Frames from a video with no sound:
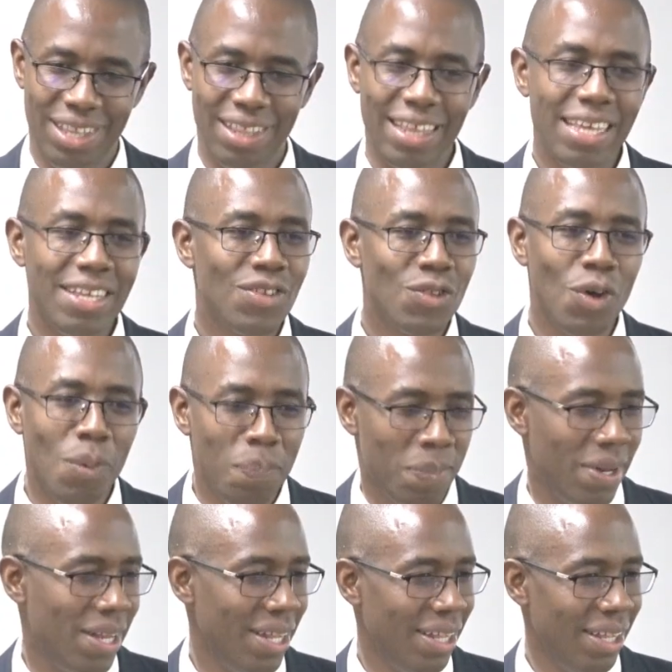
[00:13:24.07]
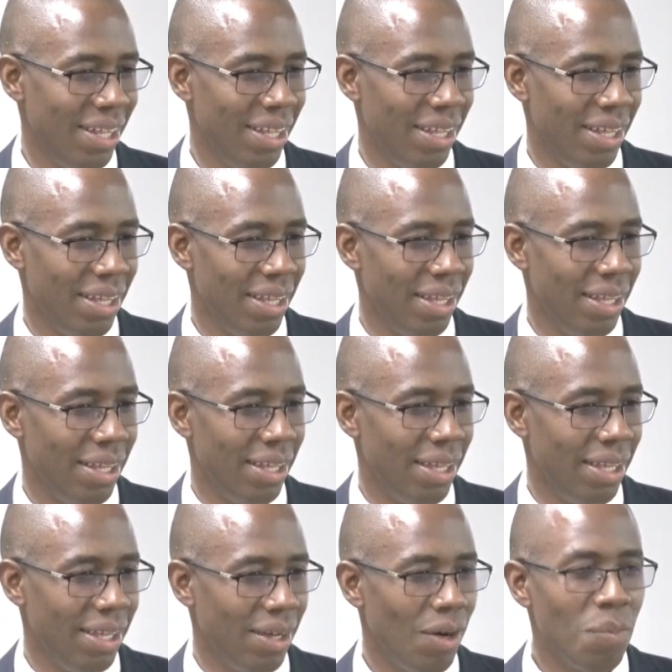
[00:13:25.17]
They stopped
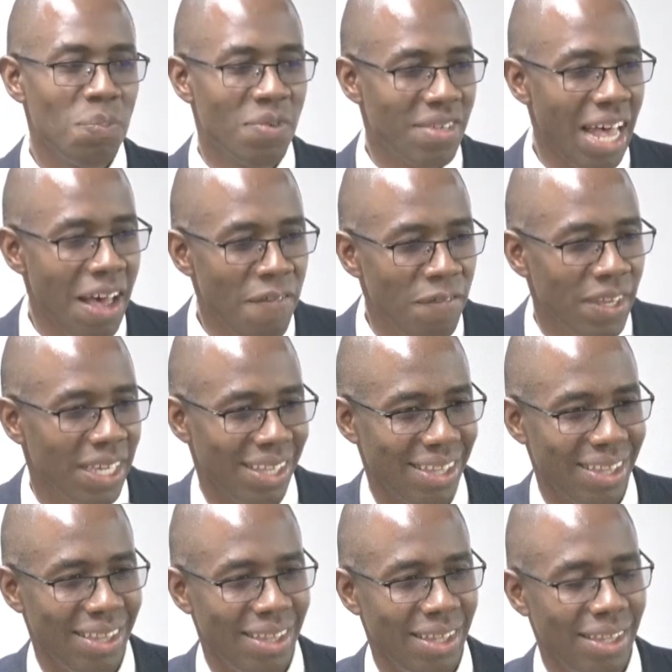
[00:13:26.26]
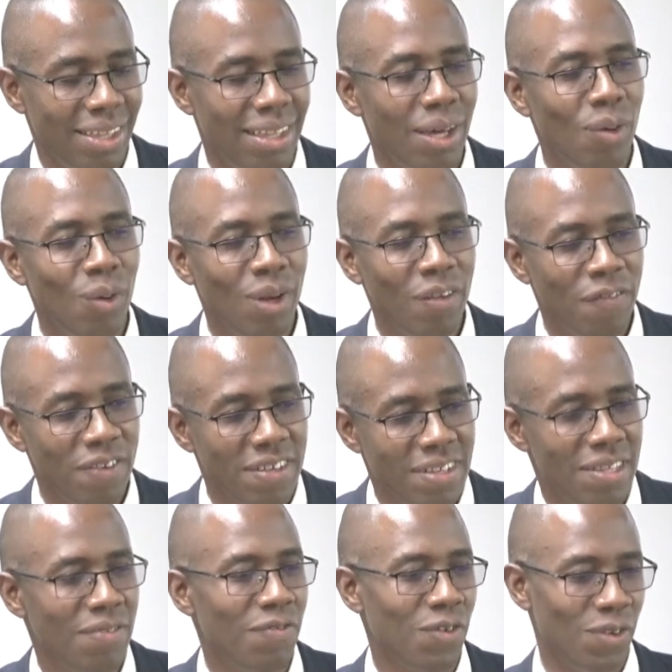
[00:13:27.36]
observing the holy
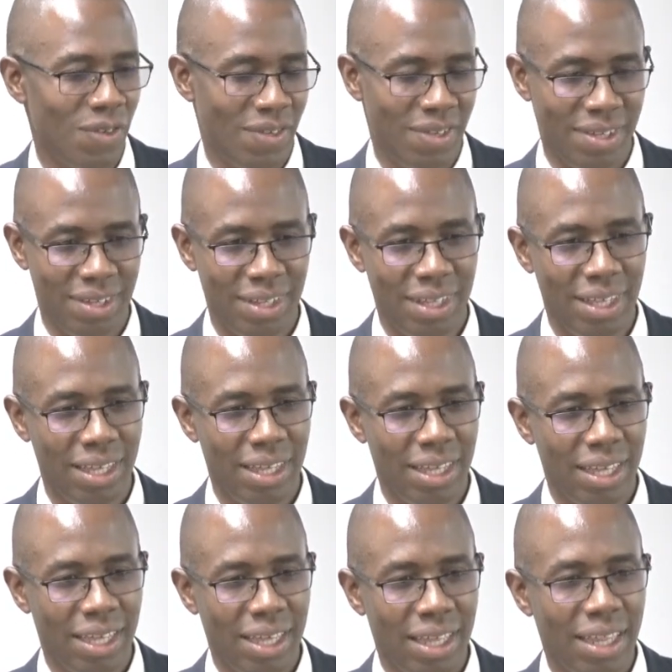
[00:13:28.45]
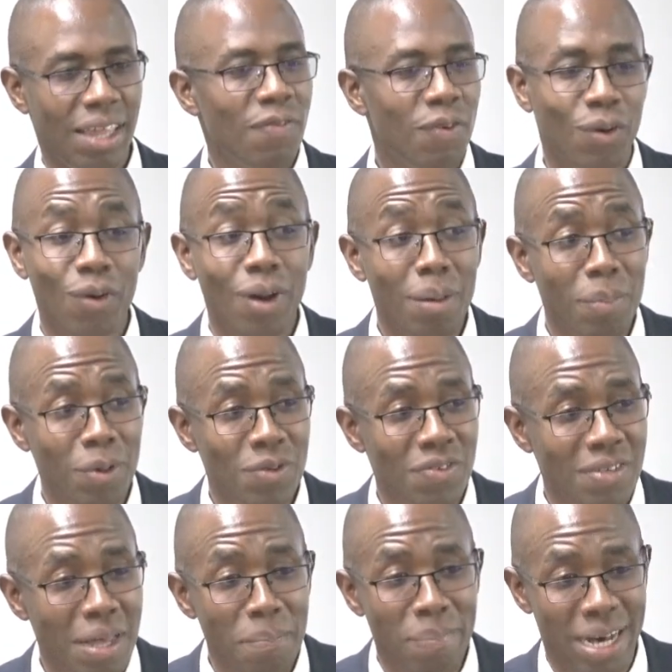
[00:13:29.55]
festivals. They forgot about
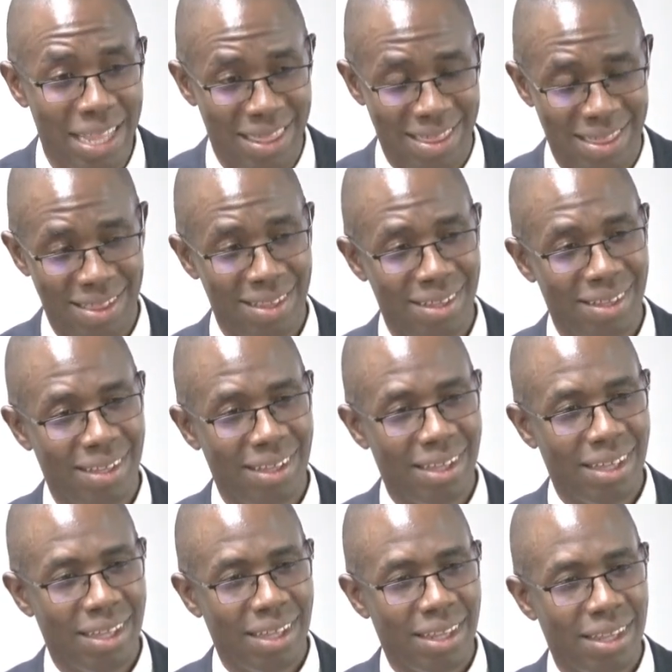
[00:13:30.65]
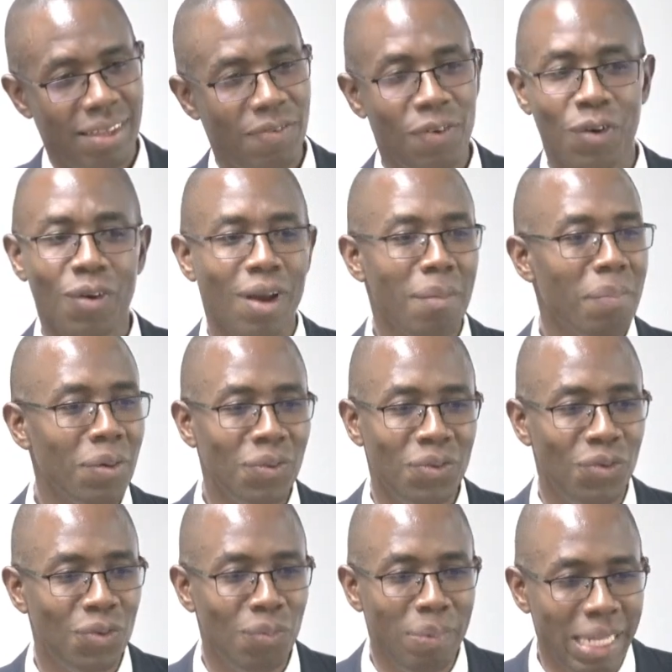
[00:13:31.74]
Sabbath. They forgot
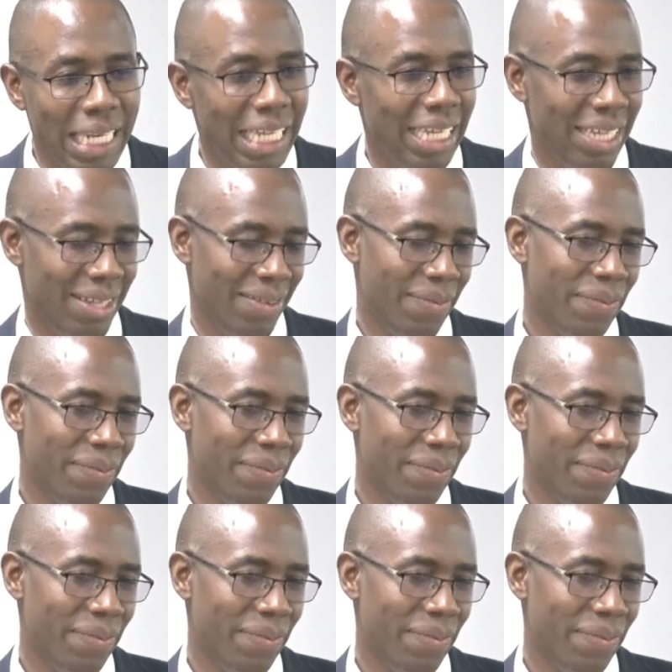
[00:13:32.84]
about Jubilee.